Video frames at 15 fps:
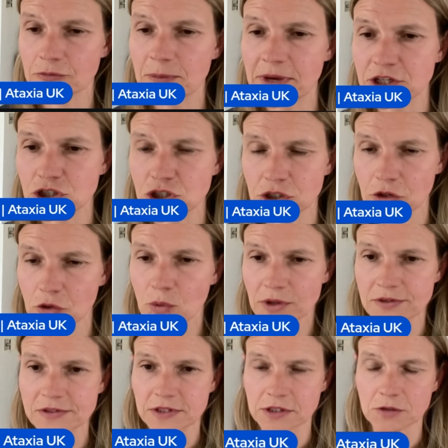mentioned are the
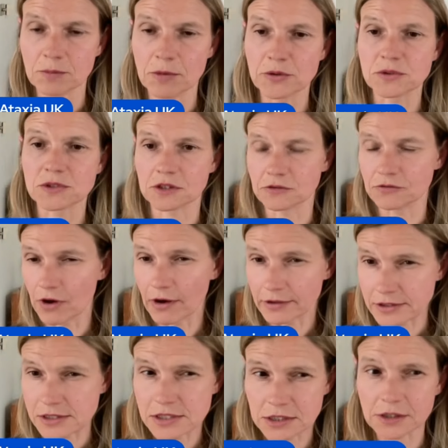ones that are most
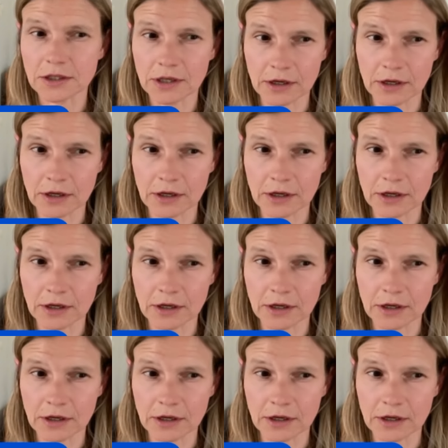advanced